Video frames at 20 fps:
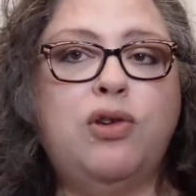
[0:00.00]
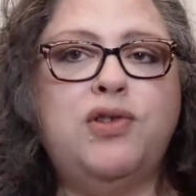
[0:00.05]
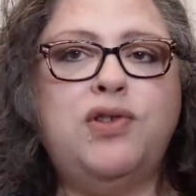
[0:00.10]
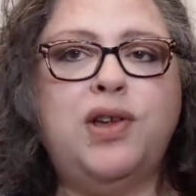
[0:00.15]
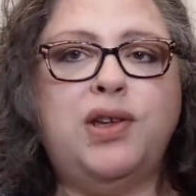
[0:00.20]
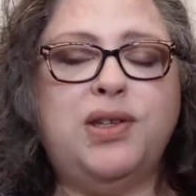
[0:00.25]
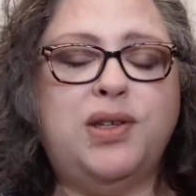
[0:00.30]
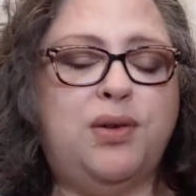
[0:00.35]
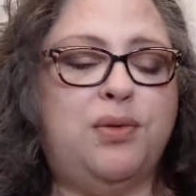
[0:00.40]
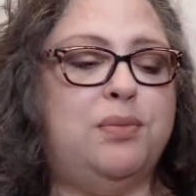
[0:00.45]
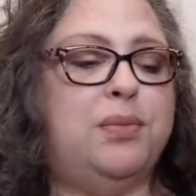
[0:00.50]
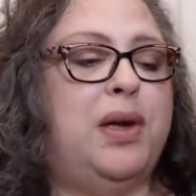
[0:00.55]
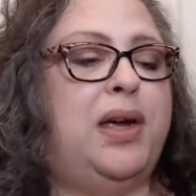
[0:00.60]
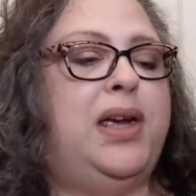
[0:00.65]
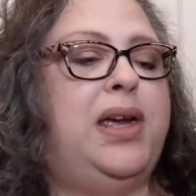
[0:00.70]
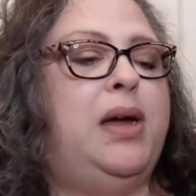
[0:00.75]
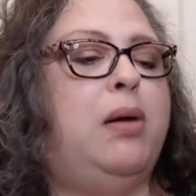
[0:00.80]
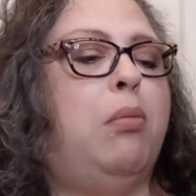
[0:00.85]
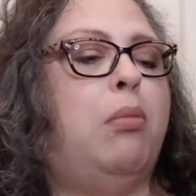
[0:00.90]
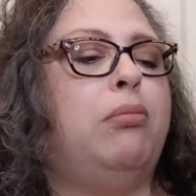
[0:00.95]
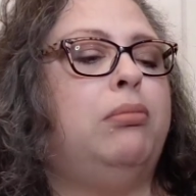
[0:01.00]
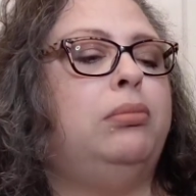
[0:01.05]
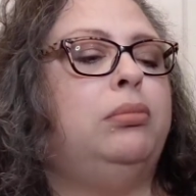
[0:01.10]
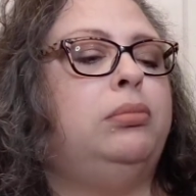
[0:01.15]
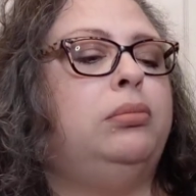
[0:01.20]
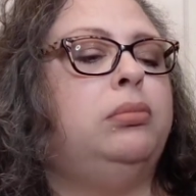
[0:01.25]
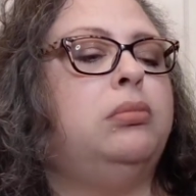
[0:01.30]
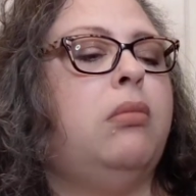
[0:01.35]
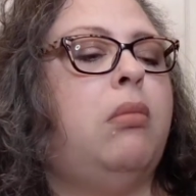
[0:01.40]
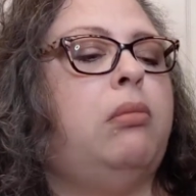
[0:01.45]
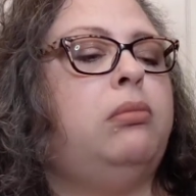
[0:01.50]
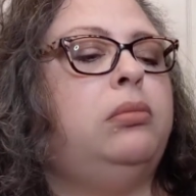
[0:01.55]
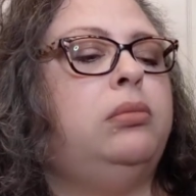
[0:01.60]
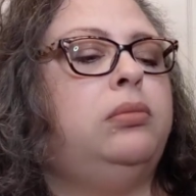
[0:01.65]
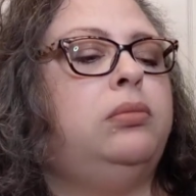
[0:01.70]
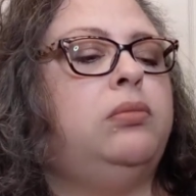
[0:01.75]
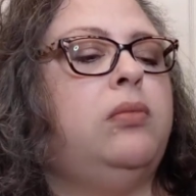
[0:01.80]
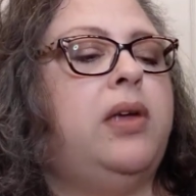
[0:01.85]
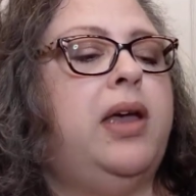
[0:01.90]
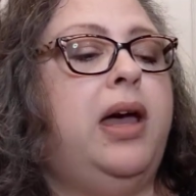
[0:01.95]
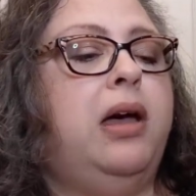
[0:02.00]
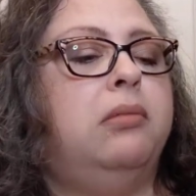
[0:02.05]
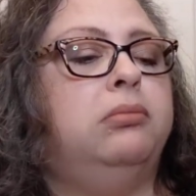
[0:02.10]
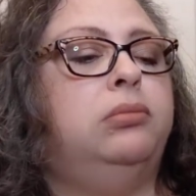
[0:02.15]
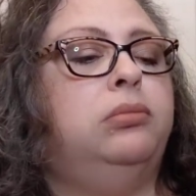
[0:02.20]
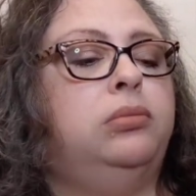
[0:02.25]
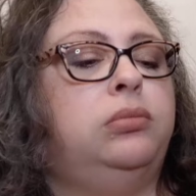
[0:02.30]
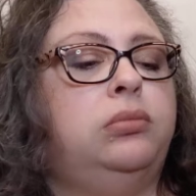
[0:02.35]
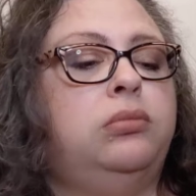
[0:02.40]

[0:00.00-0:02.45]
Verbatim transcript: Still some of my ham. Yeah.